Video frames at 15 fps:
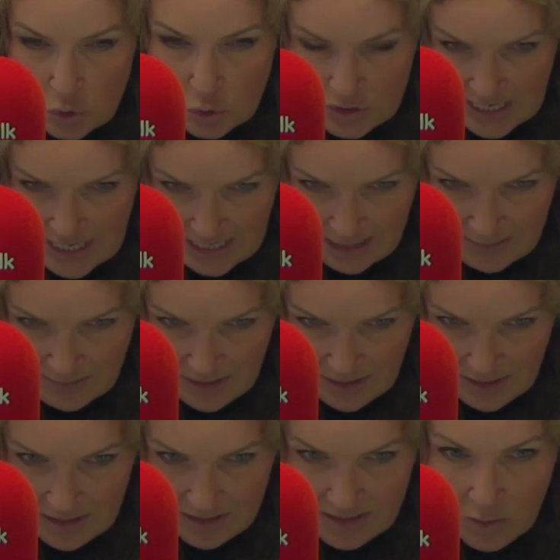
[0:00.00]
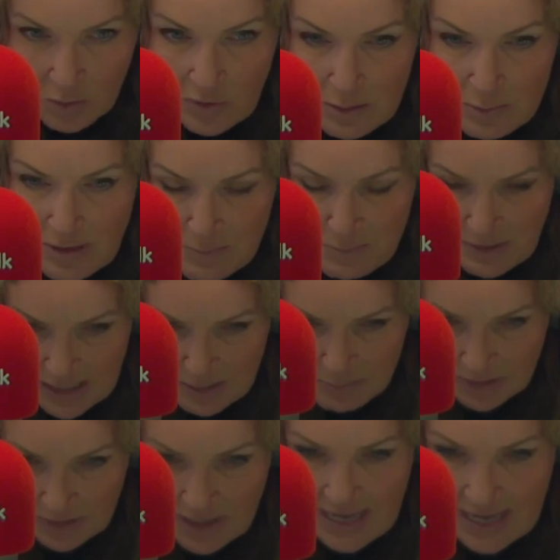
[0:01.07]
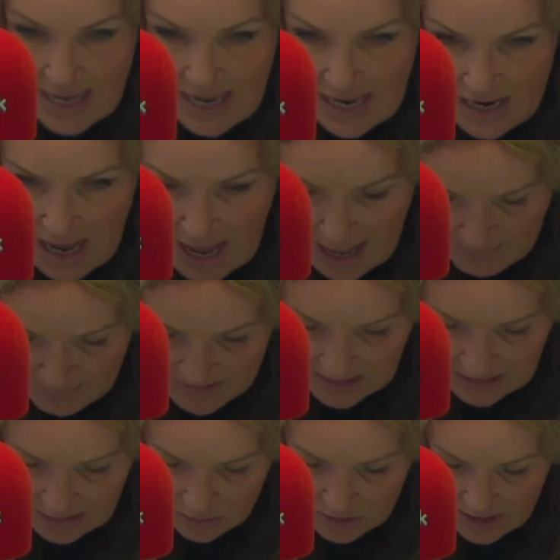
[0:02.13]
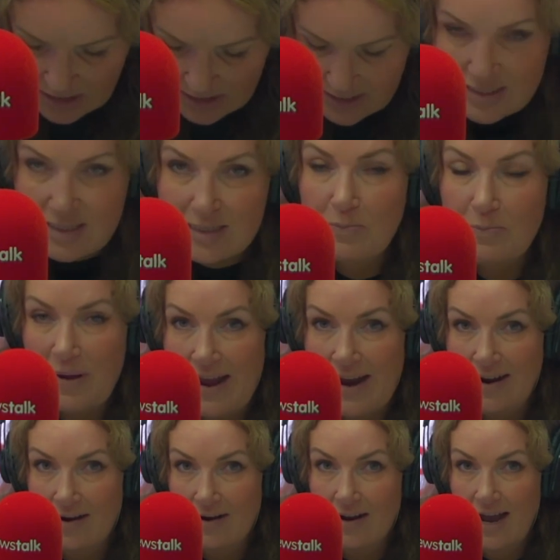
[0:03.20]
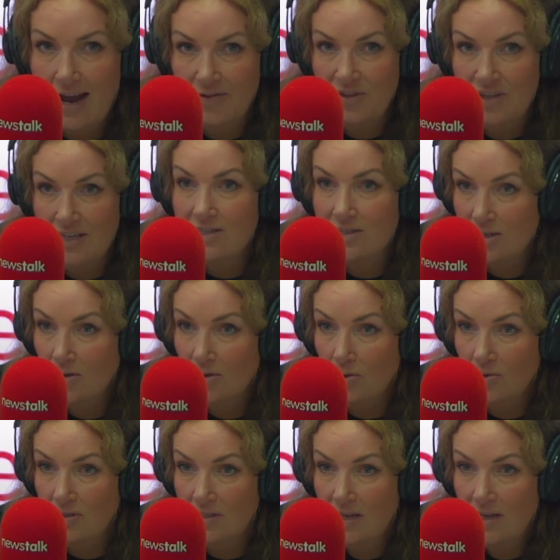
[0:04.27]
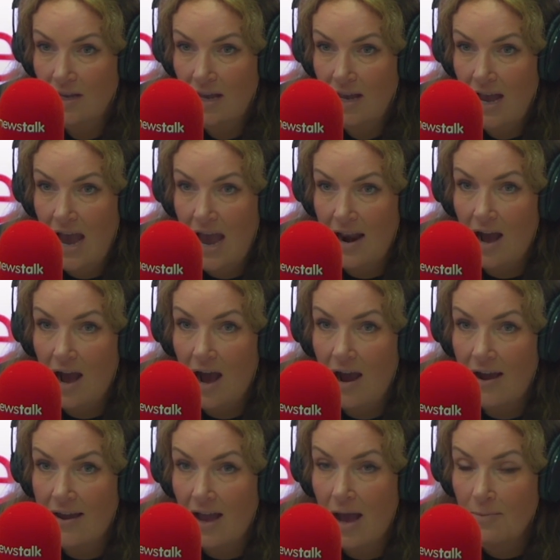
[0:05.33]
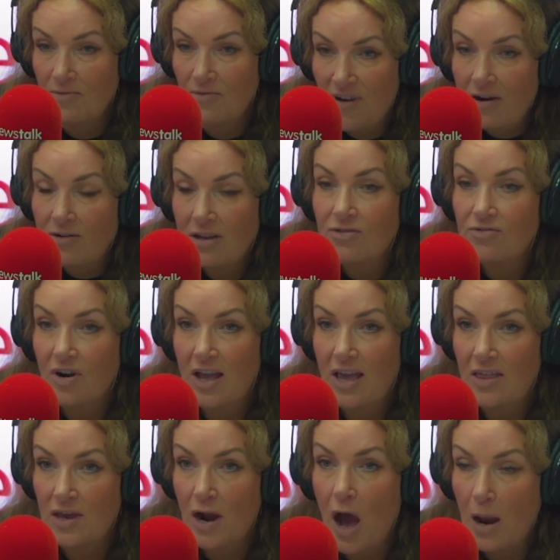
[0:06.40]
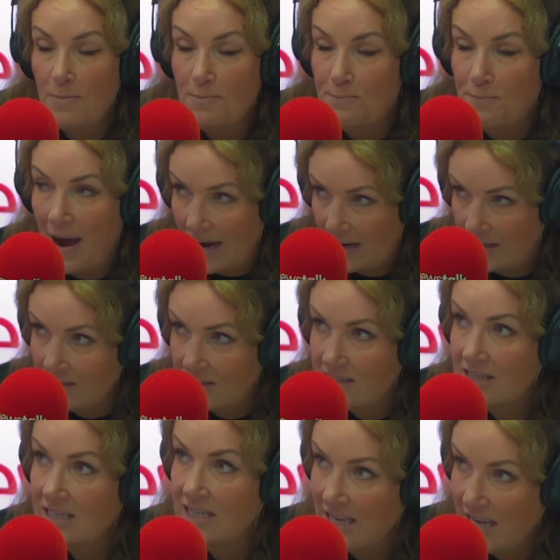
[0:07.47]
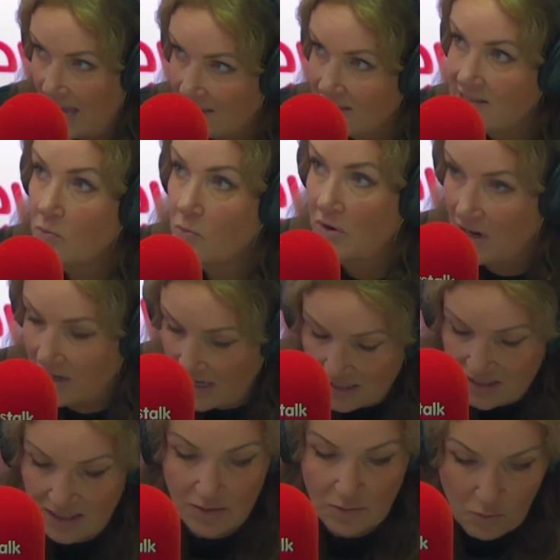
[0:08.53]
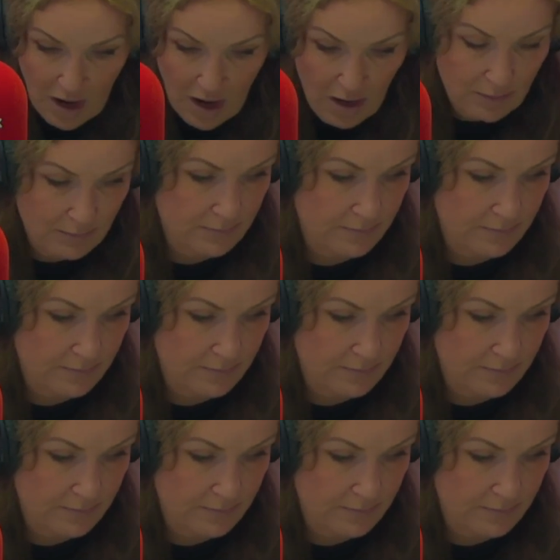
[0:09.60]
today there will be people in absolute despair at this news. And I am very afraid that on balance, yes, we are getting it wrong.